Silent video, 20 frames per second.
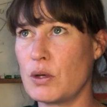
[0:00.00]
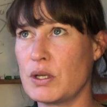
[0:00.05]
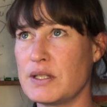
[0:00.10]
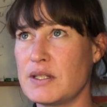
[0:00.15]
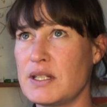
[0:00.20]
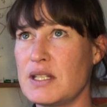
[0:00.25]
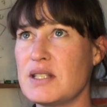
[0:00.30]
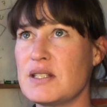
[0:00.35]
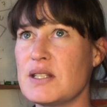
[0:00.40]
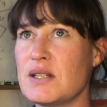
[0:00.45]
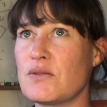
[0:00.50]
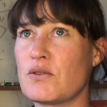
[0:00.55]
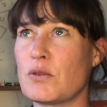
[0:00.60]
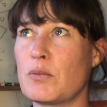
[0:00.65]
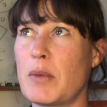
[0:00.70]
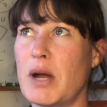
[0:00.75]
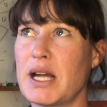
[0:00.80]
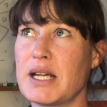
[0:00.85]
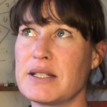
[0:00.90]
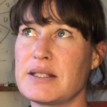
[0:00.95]
it's easy for
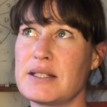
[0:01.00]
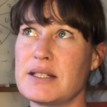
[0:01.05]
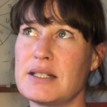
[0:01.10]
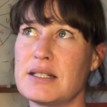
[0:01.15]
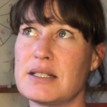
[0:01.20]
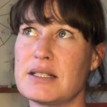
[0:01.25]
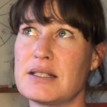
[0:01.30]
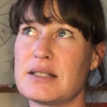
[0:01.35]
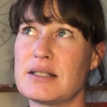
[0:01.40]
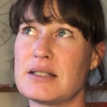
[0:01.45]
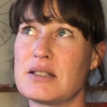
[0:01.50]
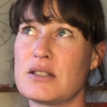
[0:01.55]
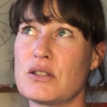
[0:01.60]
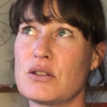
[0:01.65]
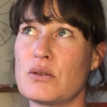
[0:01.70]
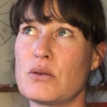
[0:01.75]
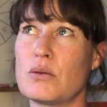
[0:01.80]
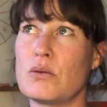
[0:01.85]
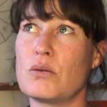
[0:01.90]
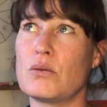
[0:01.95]
Pisceans
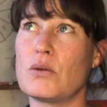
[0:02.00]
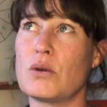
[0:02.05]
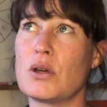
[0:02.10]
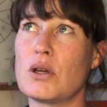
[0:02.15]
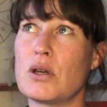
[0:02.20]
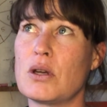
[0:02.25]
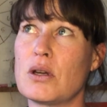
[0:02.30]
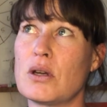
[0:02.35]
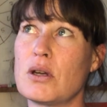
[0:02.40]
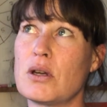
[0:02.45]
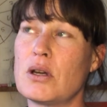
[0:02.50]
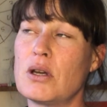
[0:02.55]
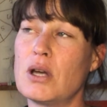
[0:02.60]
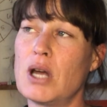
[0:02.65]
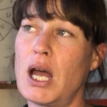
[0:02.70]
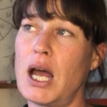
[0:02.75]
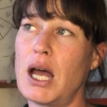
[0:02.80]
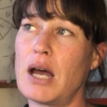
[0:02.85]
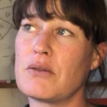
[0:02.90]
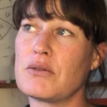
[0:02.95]
to
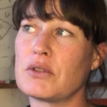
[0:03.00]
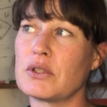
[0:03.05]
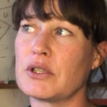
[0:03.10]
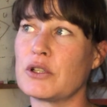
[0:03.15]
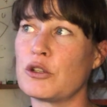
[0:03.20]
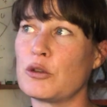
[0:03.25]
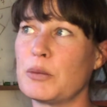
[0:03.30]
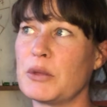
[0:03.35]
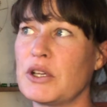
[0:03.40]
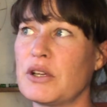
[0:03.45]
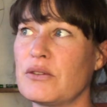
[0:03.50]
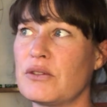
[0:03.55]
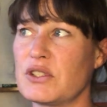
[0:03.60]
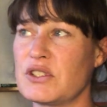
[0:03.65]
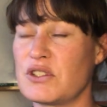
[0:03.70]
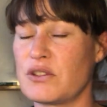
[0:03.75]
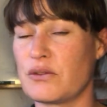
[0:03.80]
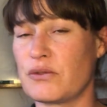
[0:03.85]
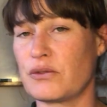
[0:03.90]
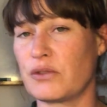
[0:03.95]
have a little bit of a
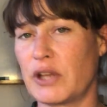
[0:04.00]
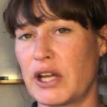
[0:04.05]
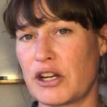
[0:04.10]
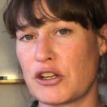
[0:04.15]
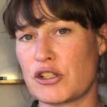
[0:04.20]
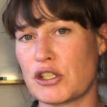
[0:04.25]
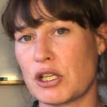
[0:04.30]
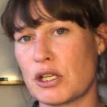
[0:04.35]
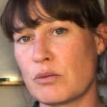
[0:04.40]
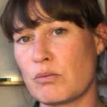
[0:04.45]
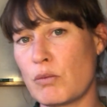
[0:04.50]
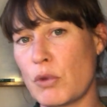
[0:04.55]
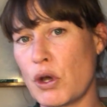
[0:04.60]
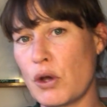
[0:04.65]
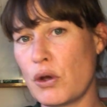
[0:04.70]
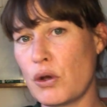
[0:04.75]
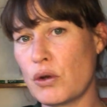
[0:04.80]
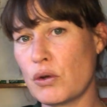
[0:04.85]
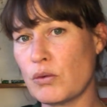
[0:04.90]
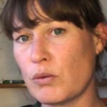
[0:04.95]
deflection
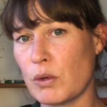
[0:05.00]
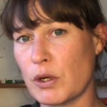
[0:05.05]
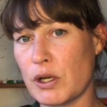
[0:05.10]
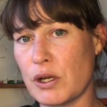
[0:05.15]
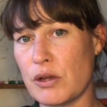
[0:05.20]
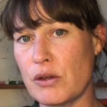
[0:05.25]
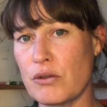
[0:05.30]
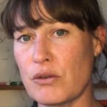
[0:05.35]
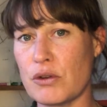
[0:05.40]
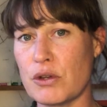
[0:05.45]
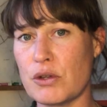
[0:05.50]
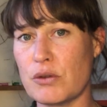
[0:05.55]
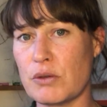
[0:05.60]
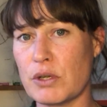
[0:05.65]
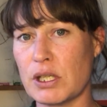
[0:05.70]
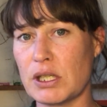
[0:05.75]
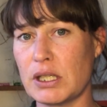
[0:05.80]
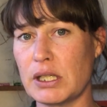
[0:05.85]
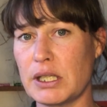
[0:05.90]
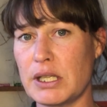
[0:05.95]
mode where either you
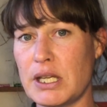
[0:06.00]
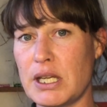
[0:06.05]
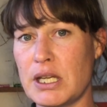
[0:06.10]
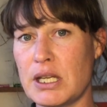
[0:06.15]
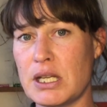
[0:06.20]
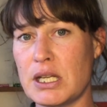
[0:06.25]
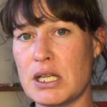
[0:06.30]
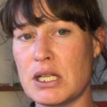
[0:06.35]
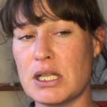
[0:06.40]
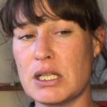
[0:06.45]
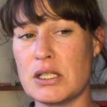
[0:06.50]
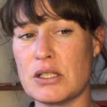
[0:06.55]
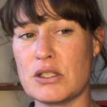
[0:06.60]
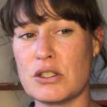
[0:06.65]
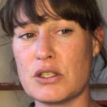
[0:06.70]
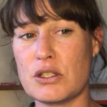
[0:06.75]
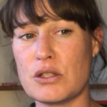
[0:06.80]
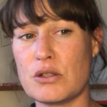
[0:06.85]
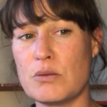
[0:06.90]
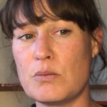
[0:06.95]
can lean
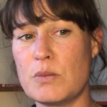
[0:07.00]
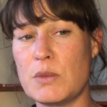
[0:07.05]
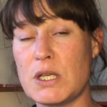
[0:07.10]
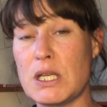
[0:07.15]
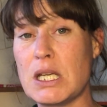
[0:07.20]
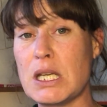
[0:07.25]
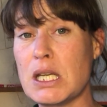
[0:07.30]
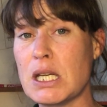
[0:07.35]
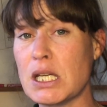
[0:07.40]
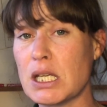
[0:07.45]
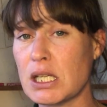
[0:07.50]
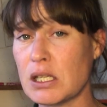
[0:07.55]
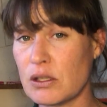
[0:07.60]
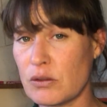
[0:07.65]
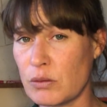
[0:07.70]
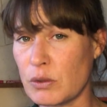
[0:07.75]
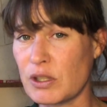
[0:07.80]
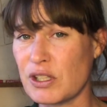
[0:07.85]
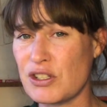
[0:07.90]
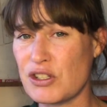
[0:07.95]
into being
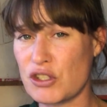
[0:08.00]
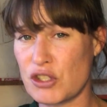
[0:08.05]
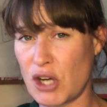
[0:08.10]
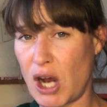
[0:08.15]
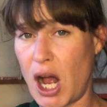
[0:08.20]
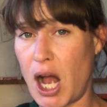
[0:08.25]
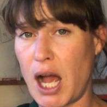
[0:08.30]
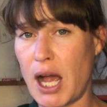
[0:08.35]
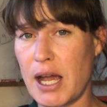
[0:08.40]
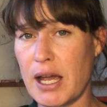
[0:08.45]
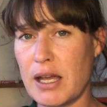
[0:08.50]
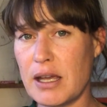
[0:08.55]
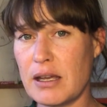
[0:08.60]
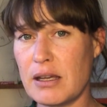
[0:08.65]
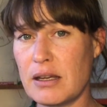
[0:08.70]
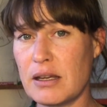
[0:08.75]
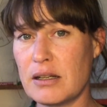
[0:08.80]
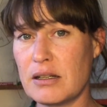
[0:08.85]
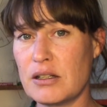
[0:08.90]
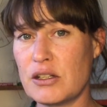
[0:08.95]
really shy
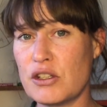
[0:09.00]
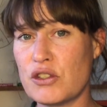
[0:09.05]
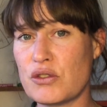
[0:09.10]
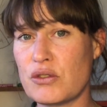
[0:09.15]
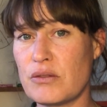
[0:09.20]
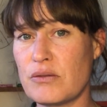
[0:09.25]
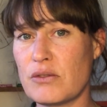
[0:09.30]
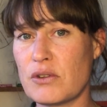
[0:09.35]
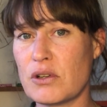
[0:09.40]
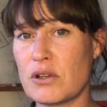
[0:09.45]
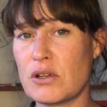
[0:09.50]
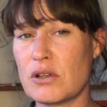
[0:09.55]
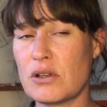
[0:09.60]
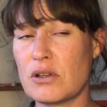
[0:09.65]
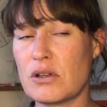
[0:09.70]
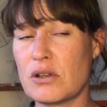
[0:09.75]
and an introvert,